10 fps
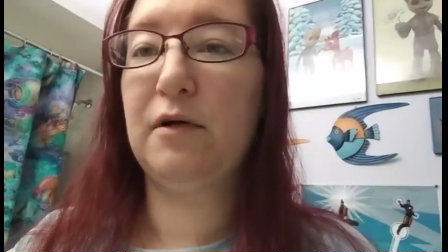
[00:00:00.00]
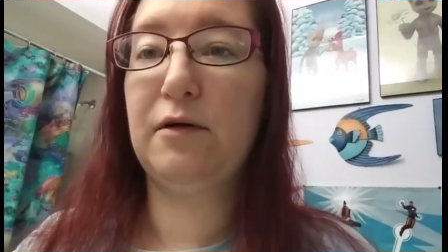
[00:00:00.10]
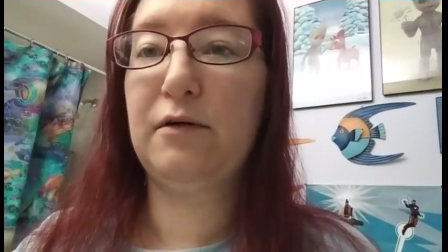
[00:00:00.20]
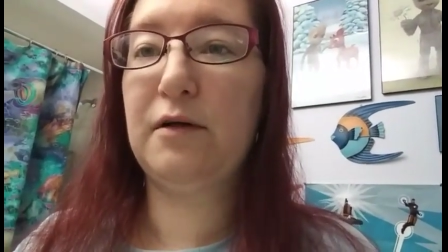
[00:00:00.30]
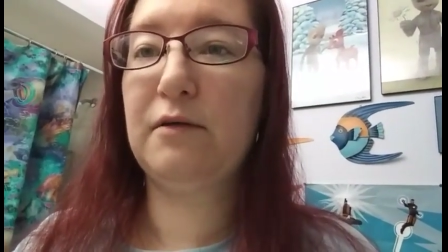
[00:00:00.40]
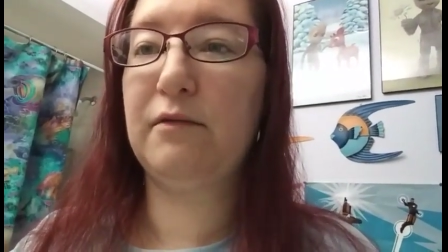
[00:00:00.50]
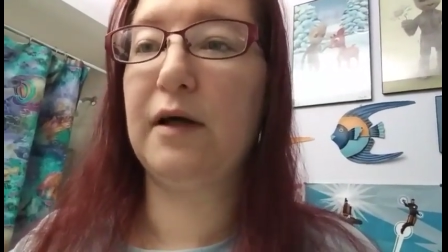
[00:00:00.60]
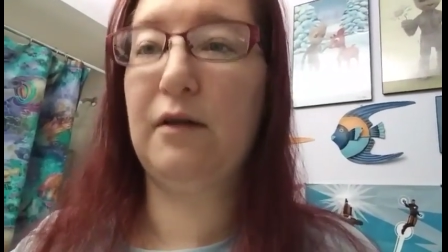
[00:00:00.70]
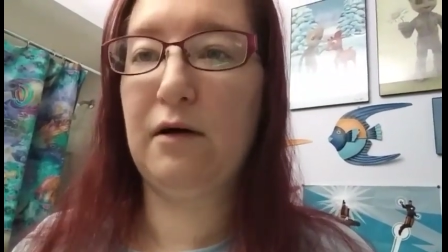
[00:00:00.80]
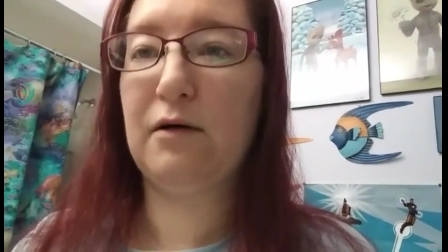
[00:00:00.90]
Who knew
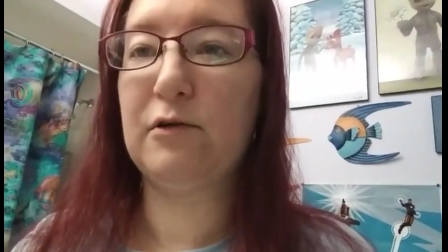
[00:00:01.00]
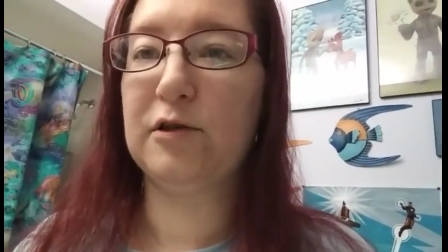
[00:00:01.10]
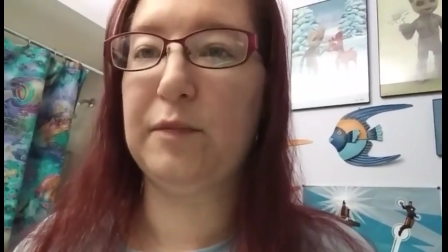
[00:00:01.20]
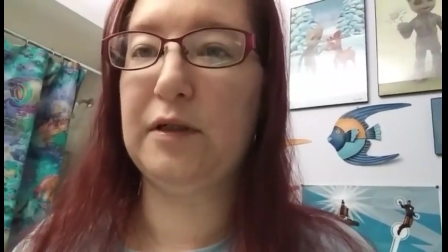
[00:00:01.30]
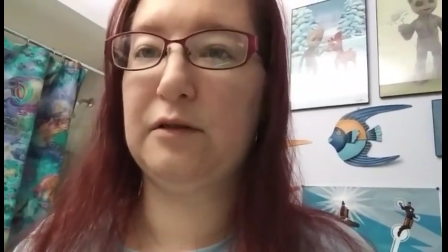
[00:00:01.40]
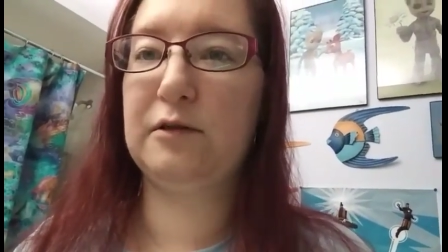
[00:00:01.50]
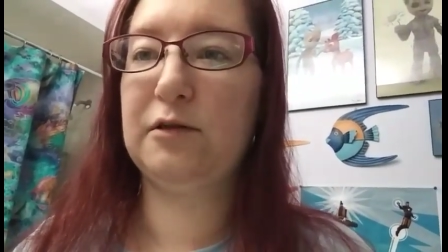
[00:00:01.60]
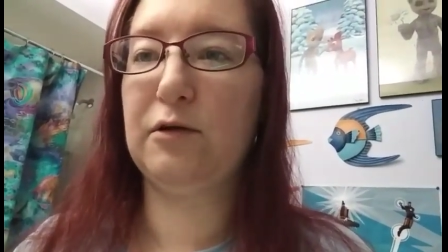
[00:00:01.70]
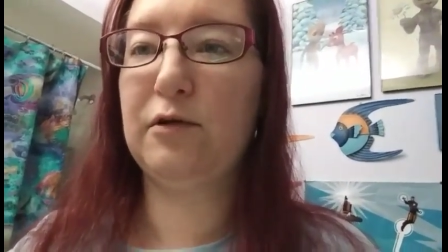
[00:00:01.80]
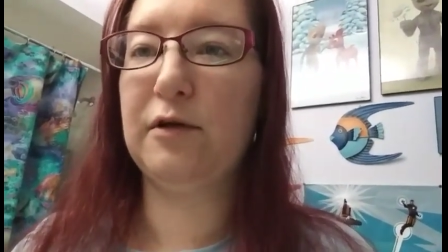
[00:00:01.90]
that Kohl's would be
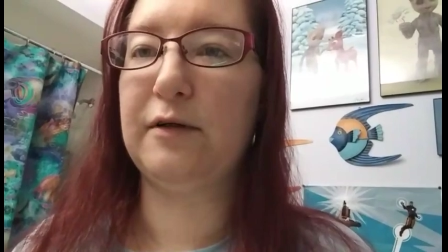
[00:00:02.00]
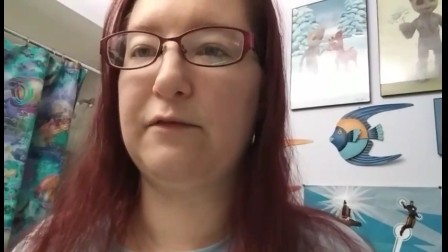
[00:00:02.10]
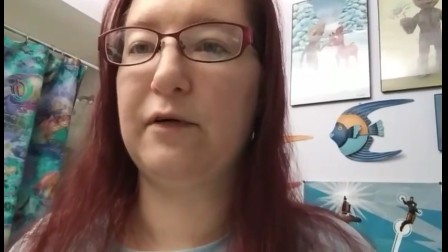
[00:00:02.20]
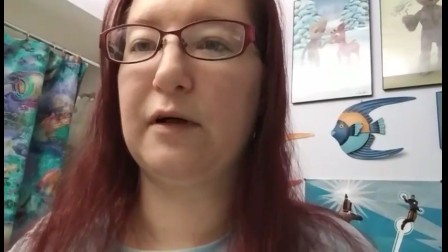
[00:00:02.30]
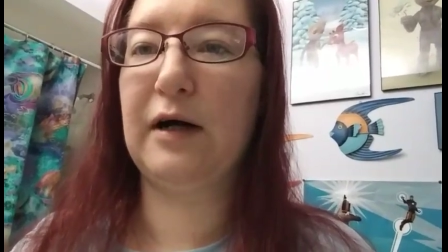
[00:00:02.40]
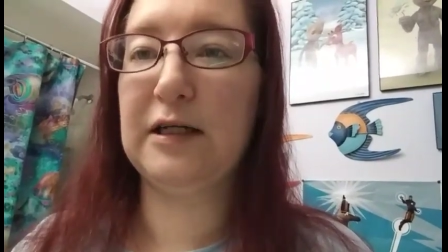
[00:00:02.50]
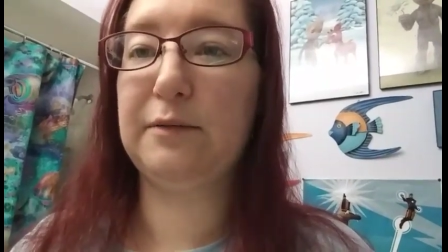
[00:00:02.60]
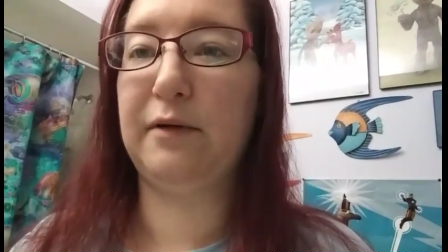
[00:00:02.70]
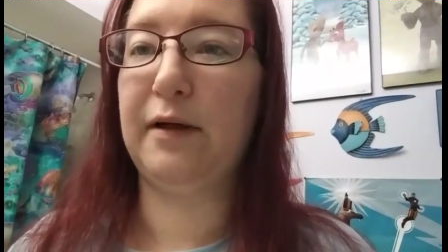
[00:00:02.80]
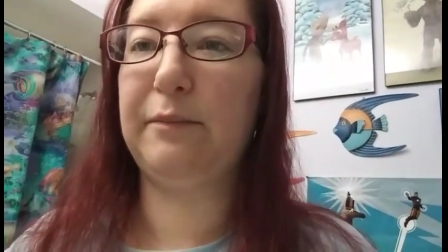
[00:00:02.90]
so good for
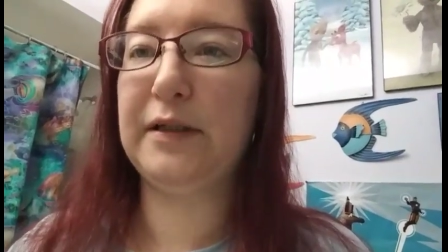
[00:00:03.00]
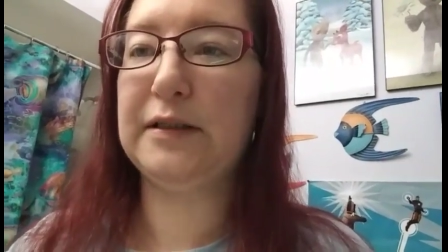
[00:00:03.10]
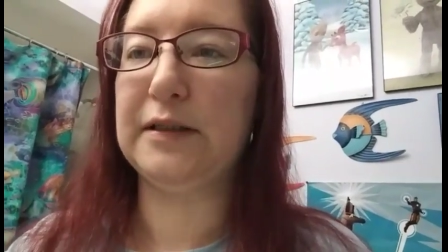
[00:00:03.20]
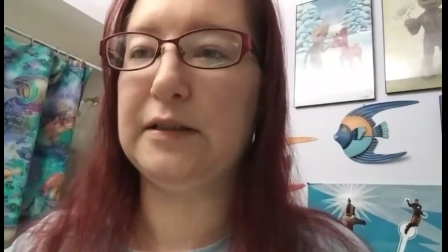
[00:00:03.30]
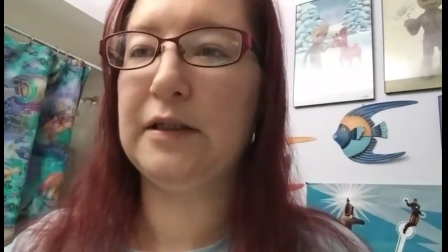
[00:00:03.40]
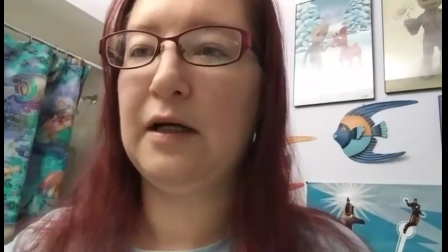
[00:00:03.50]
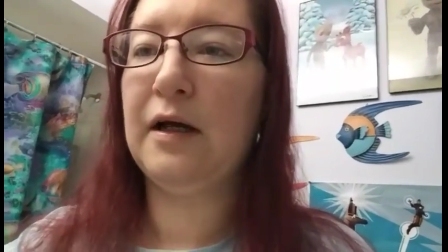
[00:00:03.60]
cosplay pieces?